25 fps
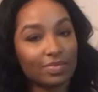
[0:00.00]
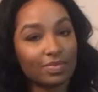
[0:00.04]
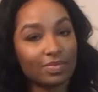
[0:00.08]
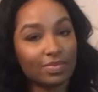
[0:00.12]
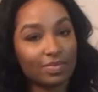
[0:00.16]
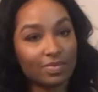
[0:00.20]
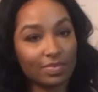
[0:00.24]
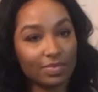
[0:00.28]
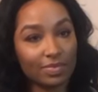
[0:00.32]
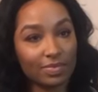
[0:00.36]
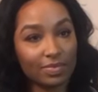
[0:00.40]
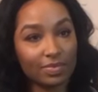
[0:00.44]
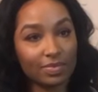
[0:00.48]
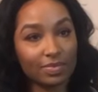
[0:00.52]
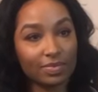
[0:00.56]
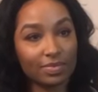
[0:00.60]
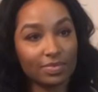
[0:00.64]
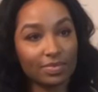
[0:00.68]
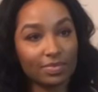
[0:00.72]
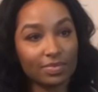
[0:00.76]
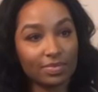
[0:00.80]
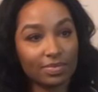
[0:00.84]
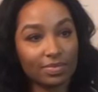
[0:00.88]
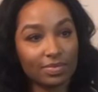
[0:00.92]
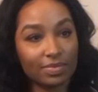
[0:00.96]

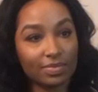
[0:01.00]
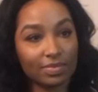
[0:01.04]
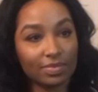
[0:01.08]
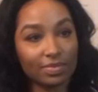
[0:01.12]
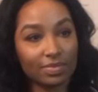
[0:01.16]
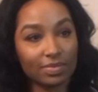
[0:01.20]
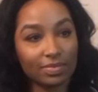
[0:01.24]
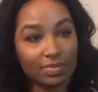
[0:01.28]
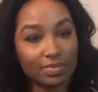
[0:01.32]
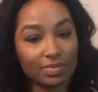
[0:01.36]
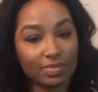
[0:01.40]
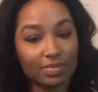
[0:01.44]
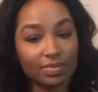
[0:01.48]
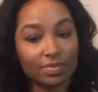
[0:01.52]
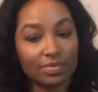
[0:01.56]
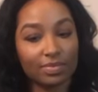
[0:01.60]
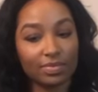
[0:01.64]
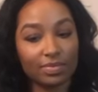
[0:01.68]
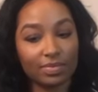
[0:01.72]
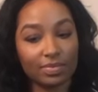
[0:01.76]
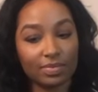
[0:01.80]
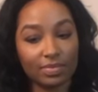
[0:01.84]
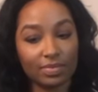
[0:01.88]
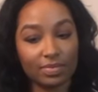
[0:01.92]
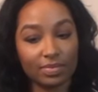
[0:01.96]

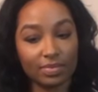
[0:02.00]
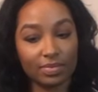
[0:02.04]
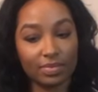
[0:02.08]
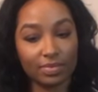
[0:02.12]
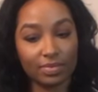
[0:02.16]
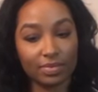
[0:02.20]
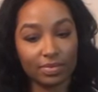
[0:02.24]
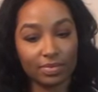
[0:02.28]
(not speaking)